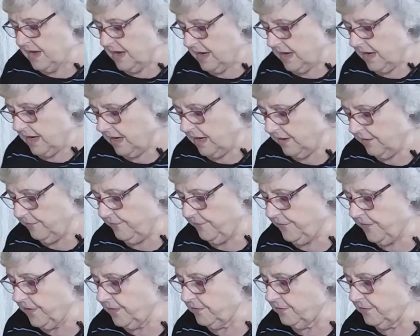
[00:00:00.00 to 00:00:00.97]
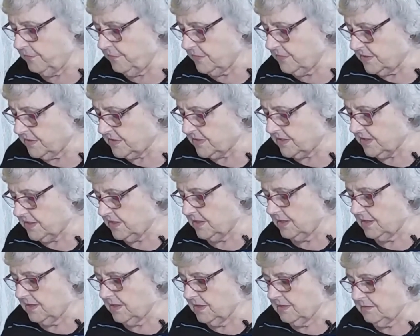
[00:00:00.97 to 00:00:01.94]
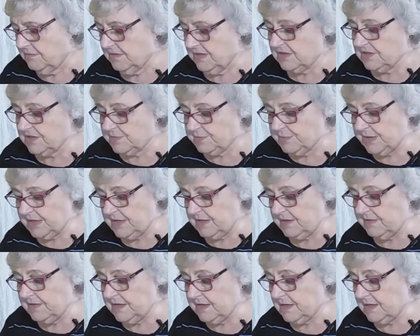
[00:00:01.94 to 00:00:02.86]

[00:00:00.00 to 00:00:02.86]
phoned, because being in the